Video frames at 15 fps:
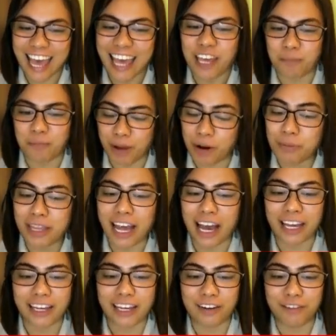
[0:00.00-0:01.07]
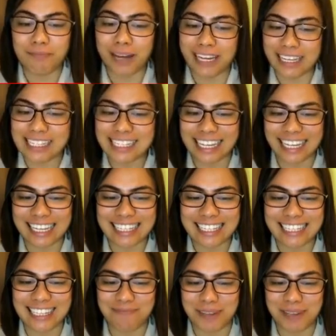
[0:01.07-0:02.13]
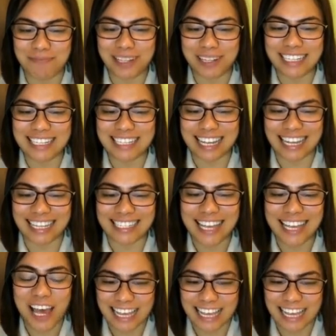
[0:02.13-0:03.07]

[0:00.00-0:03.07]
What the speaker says: comparably higher by a second than people these days.